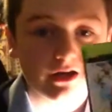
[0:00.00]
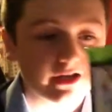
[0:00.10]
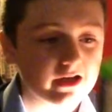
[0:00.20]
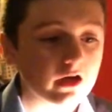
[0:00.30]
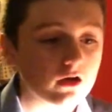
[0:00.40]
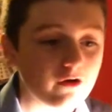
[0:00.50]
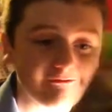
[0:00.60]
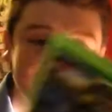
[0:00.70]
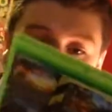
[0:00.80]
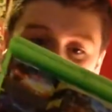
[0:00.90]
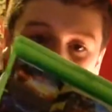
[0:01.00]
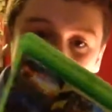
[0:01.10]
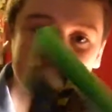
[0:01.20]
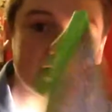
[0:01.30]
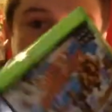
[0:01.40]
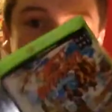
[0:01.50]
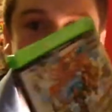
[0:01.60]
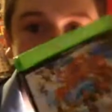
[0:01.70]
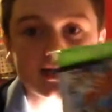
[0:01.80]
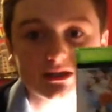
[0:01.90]
I cannot recommend it enough.
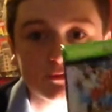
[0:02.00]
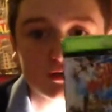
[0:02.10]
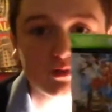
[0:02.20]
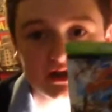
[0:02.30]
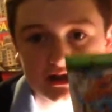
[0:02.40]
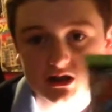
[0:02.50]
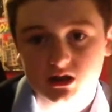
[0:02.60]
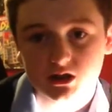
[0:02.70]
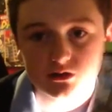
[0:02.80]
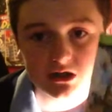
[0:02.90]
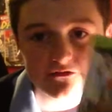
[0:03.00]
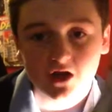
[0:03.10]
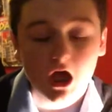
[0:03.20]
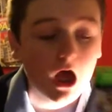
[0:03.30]
It's an Xbox One exclusive